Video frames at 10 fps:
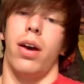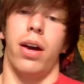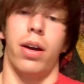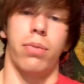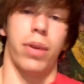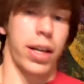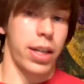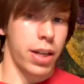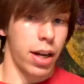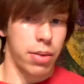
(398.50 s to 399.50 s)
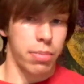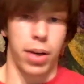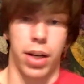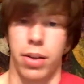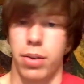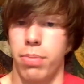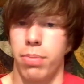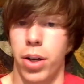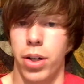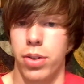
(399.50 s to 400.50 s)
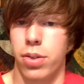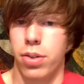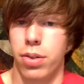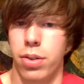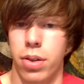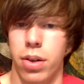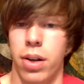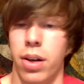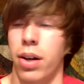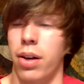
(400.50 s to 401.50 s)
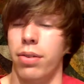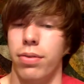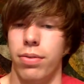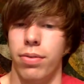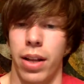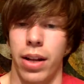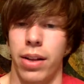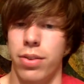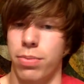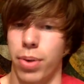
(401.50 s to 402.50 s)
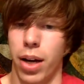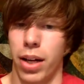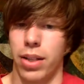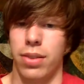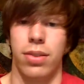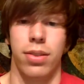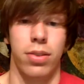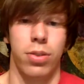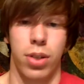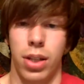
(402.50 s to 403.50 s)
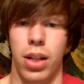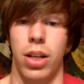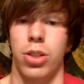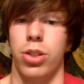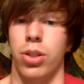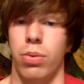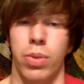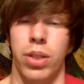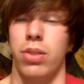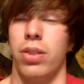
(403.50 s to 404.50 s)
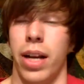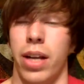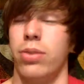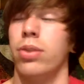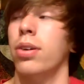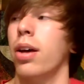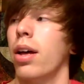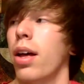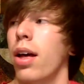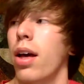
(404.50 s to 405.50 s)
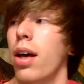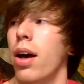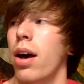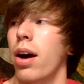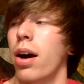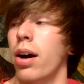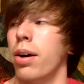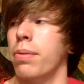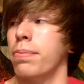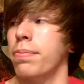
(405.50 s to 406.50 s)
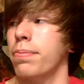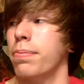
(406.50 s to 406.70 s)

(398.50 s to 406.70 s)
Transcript: And when I had gotten my parts that had the sprockets and clutch and the wheels and axle, the